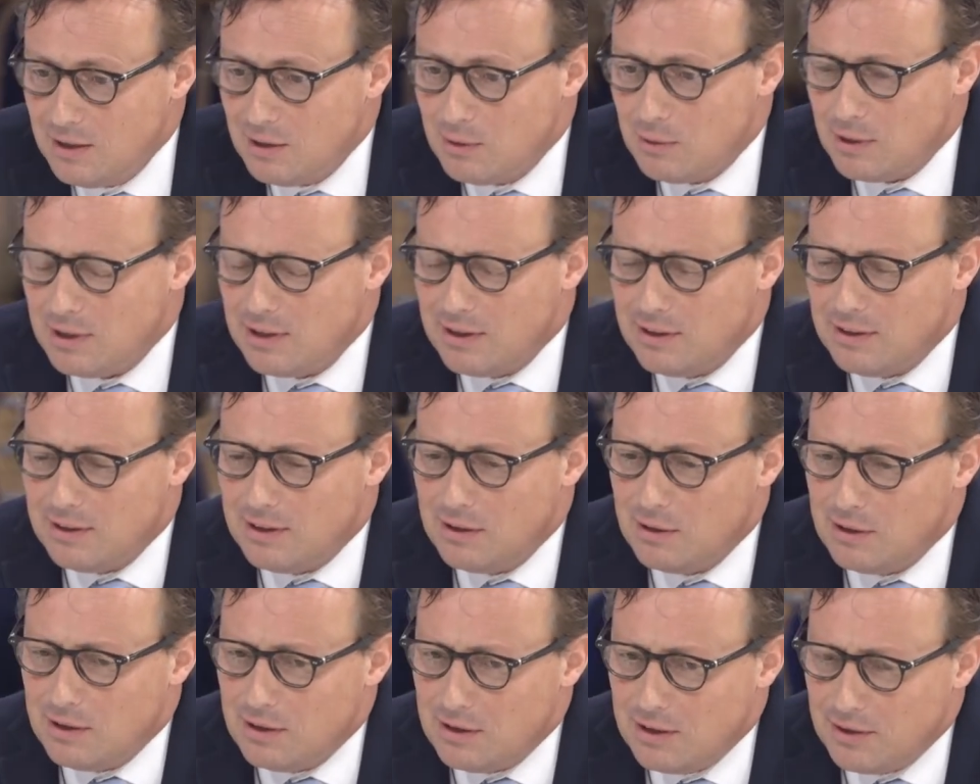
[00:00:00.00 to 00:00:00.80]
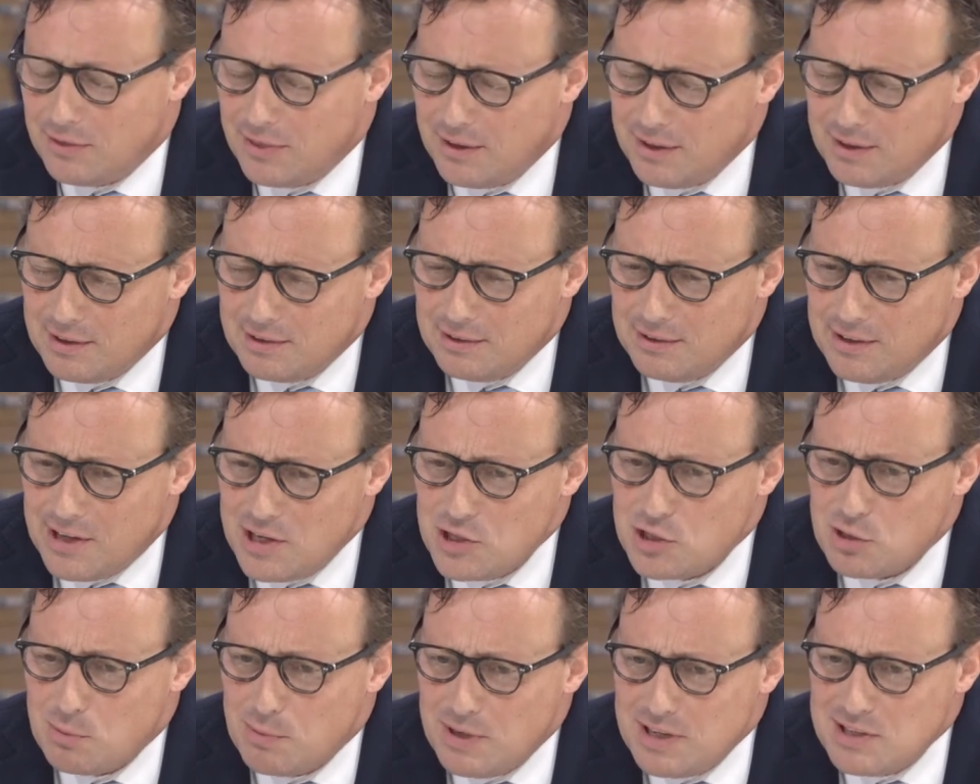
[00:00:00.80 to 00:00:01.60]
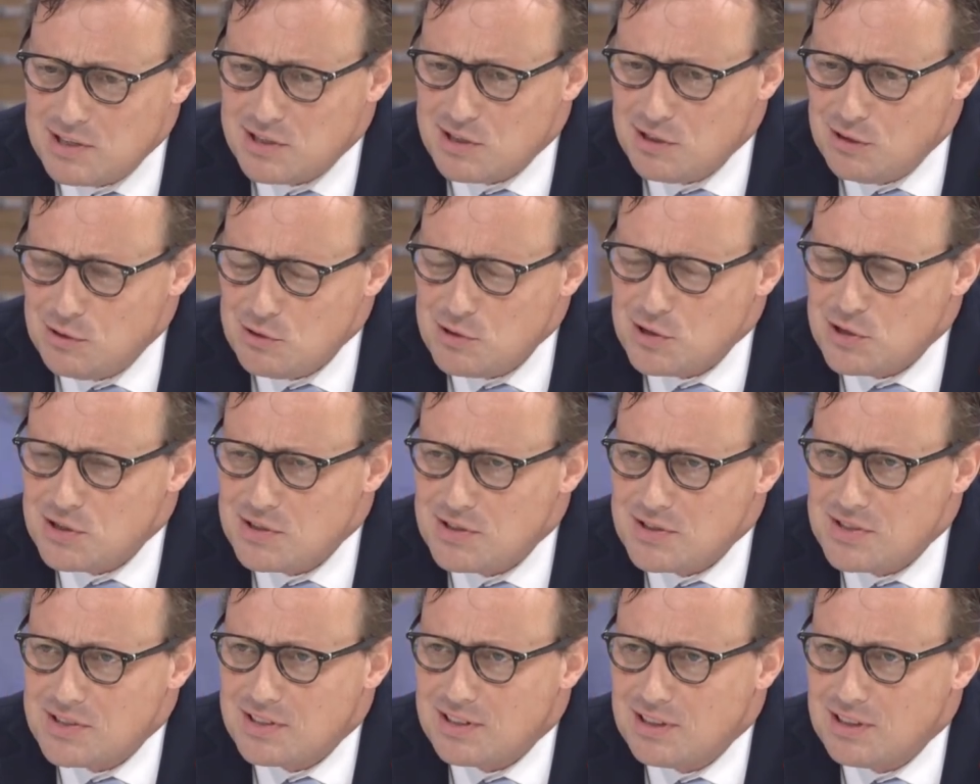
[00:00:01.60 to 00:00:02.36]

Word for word: Well, I, I think nature-based solutions